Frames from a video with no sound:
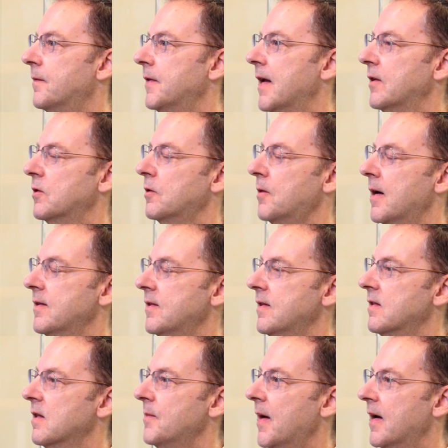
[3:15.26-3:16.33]
financial
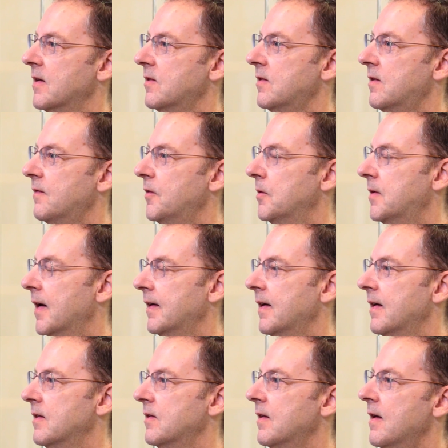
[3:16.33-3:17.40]
crises in the past few
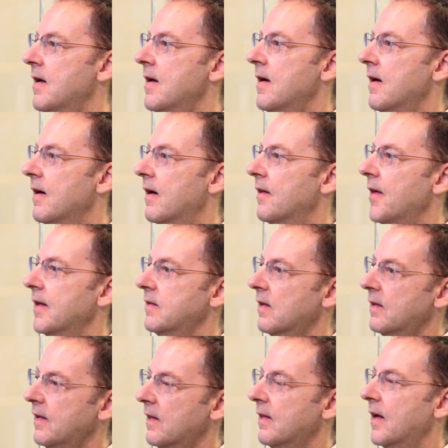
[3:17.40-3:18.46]
decades. That's
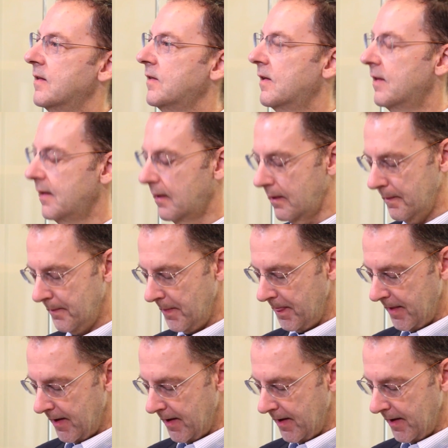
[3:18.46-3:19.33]
a little less clear.